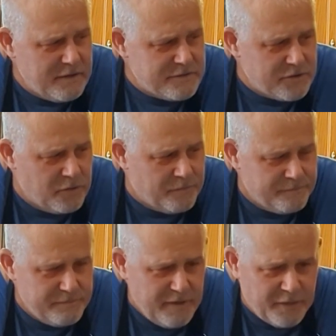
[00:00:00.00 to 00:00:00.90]
So
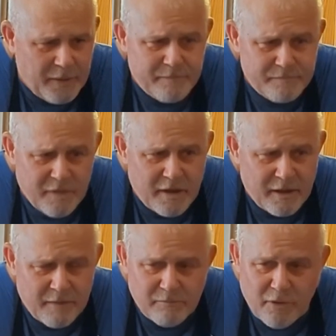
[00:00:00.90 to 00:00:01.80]
anyway,
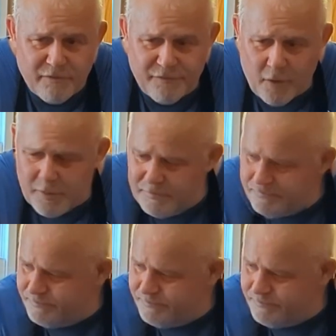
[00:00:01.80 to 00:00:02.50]
moving forward.